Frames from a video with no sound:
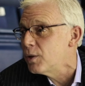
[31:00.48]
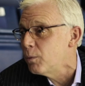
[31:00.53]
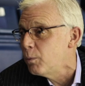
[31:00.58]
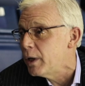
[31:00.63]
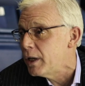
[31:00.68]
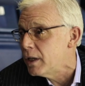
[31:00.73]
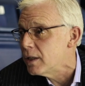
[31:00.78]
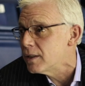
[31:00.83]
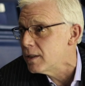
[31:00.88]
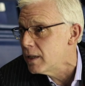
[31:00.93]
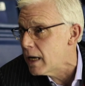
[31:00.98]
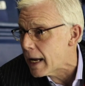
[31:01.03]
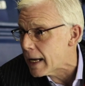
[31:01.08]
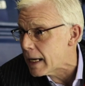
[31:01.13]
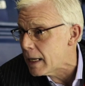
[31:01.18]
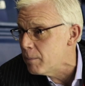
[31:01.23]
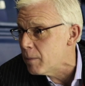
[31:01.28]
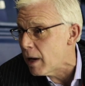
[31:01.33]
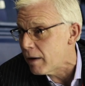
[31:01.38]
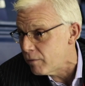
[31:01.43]
the winner's
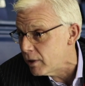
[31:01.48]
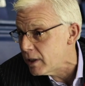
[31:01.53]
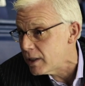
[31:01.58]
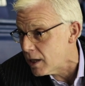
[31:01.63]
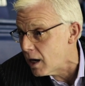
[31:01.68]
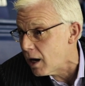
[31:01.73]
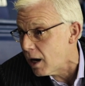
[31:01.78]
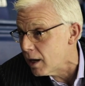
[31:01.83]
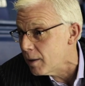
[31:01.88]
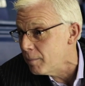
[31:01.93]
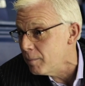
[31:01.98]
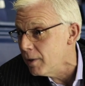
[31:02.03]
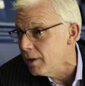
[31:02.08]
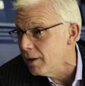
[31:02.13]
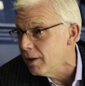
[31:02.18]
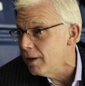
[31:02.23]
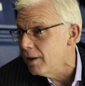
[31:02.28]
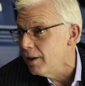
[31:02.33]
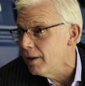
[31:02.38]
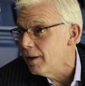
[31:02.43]
name every time,
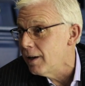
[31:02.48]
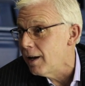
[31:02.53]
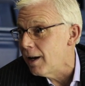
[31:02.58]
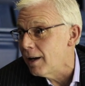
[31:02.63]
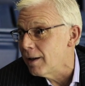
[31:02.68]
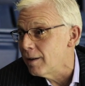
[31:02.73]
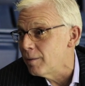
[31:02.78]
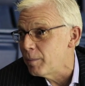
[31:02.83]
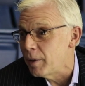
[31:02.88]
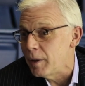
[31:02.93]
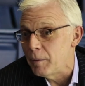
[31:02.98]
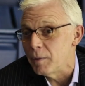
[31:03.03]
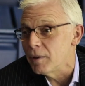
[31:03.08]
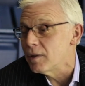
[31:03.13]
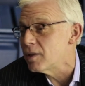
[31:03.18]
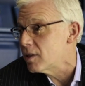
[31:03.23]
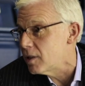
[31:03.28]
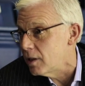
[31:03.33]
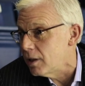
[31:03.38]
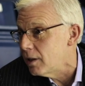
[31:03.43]
and people
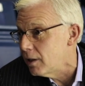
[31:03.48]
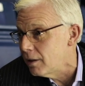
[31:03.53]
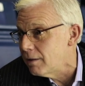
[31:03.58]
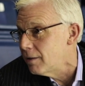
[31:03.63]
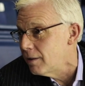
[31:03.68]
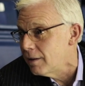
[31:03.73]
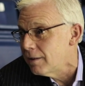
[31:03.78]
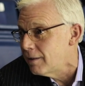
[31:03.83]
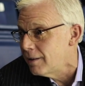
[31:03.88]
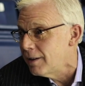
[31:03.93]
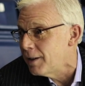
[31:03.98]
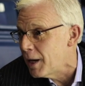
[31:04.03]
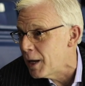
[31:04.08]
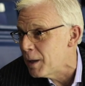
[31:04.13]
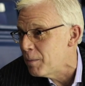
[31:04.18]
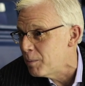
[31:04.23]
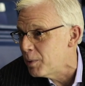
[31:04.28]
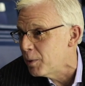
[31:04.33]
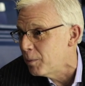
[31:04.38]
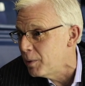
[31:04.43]
see the
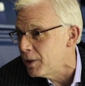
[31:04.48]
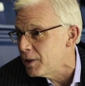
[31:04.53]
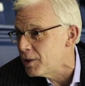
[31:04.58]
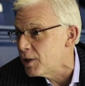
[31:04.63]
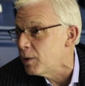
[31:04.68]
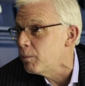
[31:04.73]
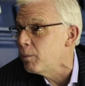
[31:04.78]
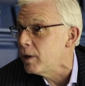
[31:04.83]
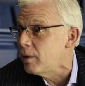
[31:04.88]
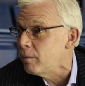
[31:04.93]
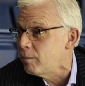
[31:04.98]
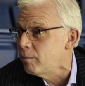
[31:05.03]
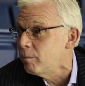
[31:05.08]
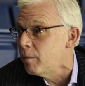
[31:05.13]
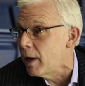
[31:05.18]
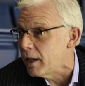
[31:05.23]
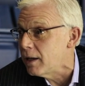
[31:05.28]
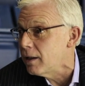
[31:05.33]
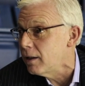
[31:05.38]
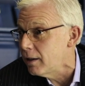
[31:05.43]
name published, and we
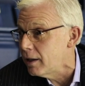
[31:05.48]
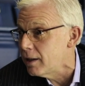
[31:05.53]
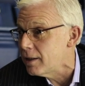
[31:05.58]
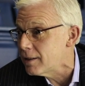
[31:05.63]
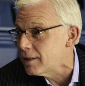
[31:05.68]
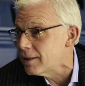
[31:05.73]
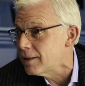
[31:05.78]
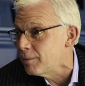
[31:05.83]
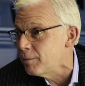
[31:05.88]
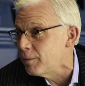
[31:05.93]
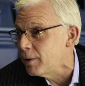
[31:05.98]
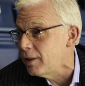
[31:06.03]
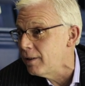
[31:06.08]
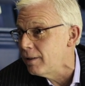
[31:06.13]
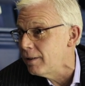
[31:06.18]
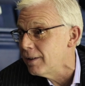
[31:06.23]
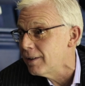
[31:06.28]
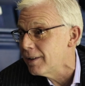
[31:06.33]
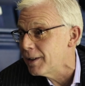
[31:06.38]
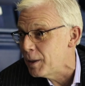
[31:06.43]
make a list, and we
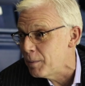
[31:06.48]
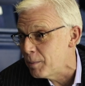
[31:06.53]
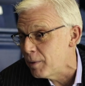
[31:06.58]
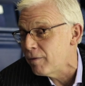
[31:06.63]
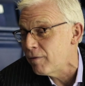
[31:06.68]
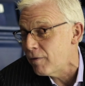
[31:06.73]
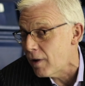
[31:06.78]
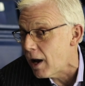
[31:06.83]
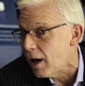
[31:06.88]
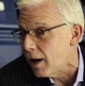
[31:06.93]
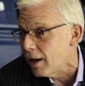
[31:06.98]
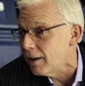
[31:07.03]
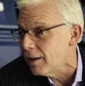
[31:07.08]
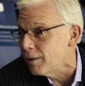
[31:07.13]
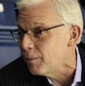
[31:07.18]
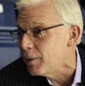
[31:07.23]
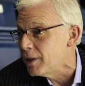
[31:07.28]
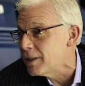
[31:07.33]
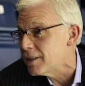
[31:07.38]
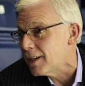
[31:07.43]
keep a file,
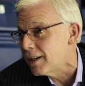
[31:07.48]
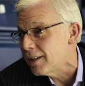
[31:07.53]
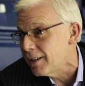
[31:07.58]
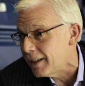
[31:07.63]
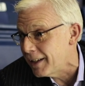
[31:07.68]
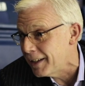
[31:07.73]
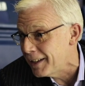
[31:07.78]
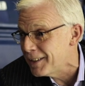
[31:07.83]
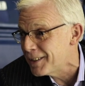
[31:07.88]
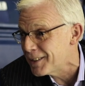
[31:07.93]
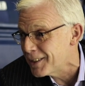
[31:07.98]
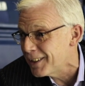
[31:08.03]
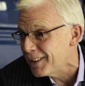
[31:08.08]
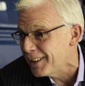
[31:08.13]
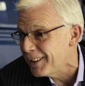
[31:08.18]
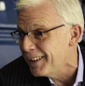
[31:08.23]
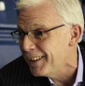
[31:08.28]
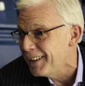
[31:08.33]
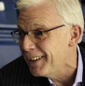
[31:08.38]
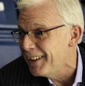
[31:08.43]
and we send it into
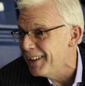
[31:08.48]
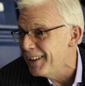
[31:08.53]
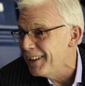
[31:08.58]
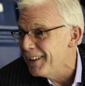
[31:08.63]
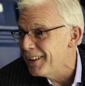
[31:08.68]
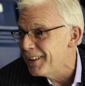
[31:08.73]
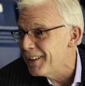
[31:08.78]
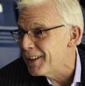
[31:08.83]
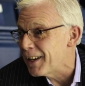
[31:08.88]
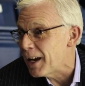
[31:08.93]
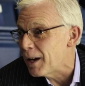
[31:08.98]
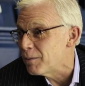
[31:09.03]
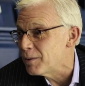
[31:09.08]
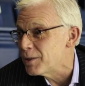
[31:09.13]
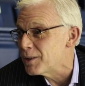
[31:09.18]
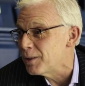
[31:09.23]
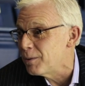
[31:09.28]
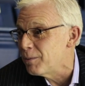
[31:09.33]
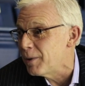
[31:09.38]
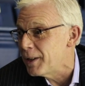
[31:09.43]
the
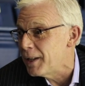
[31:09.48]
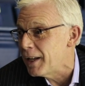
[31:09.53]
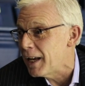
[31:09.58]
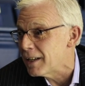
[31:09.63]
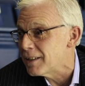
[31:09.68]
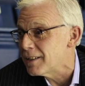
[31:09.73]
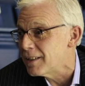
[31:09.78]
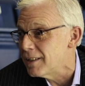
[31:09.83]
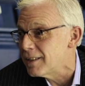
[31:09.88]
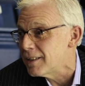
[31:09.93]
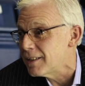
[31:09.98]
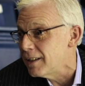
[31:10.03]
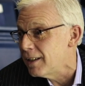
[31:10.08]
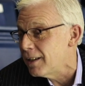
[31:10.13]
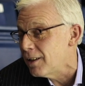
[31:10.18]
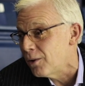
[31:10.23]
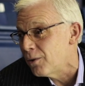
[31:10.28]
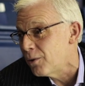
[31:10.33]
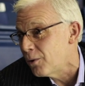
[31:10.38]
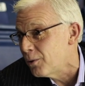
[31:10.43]
council when they ask to see
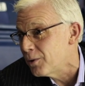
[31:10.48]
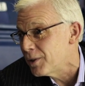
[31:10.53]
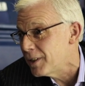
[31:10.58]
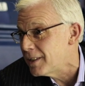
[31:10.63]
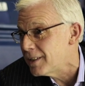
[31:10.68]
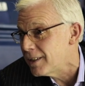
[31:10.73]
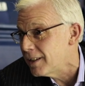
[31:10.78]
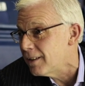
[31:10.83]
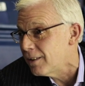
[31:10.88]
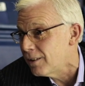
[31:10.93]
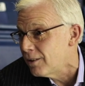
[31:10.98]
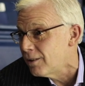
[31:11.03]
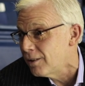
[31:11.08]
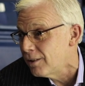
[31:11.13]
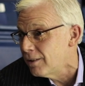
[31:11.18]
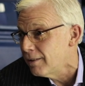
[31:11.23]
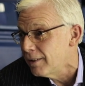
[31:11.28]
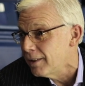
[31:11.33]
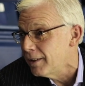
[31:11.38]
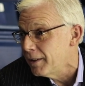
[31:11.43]
it or audit it,
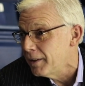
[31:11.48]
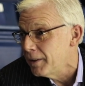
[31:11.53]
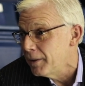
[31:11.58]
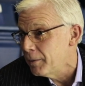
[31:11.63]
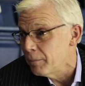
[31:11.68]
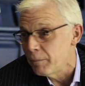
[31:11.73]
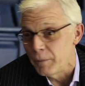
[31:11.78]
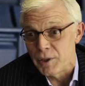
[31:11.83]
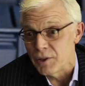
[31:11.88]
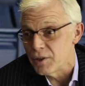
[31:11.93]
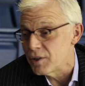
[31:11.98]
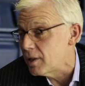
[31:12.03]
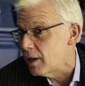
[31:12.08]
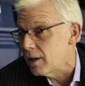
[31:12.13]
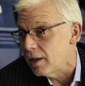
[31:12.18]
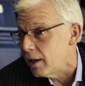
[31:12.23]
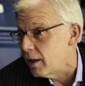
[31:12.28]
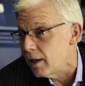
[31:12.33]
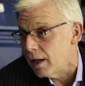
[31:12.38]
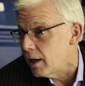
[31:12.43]
or we just
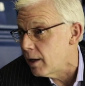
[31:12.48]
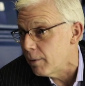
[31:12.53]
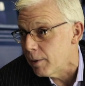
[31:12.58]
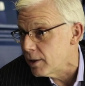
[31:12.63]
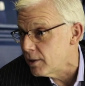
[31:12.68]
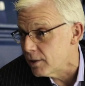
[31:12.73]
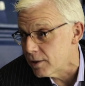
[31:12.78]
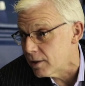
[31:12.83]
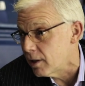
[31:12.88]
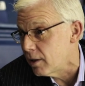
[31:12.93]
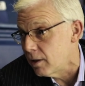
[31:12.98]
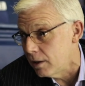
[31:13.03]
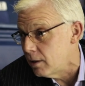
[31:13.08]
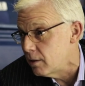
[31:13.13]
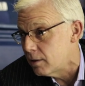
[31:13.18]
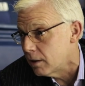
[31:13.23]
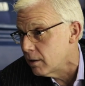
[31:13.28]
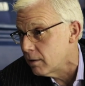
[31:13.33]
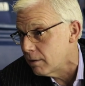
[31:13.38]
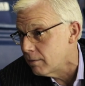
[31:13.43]
send it in anyway, just say
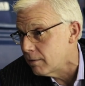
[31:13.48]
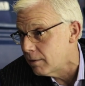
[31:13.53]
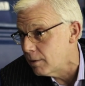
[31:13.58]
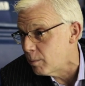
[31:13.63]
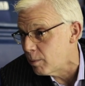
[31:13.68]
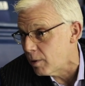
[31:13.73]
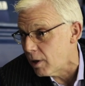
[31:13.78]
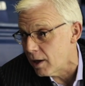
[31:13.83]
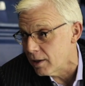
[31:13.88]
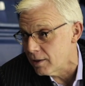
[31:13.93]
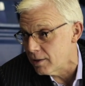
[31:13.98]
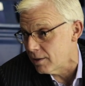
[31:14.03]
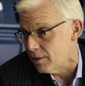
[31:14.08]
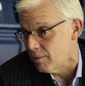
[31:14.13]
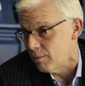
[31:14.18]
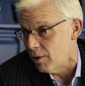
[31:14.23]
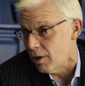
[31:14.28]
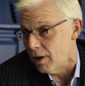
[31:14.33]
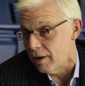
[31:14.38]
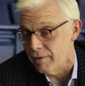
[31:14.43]
these are the prizes
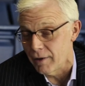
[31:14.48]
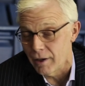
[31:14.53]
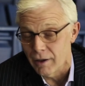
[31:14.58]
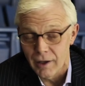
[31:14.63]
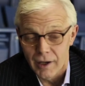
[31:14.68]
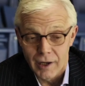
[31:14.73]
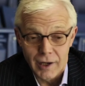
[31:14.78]
and what have you.